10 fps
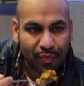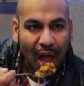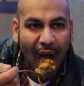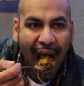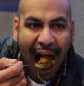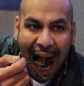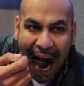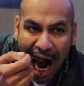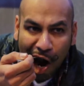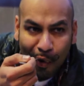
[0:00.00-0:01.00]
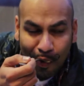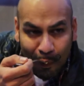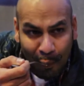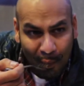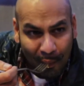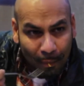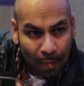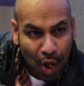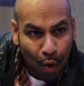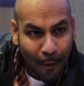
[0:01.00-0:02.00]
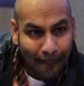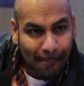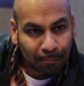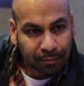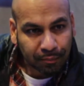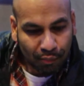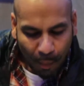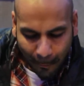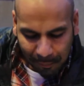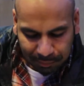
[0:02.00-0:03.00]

England was the dream because, don't forget,